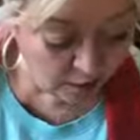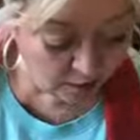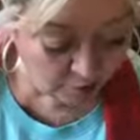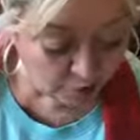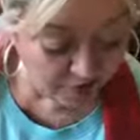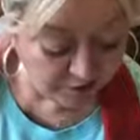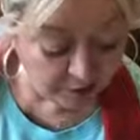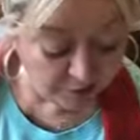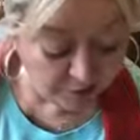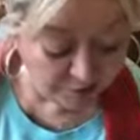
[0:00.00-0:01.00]
1/4
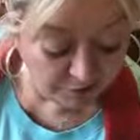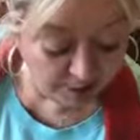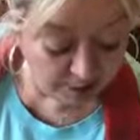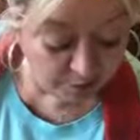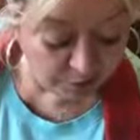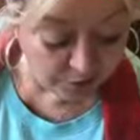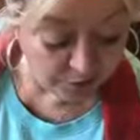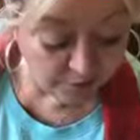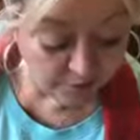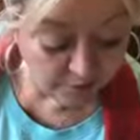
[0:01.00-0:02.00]
cup of flour,
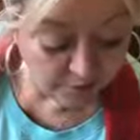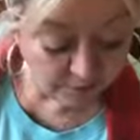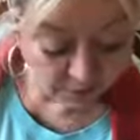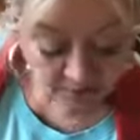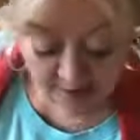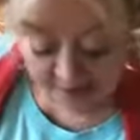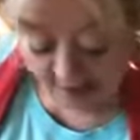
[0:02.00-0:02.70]
and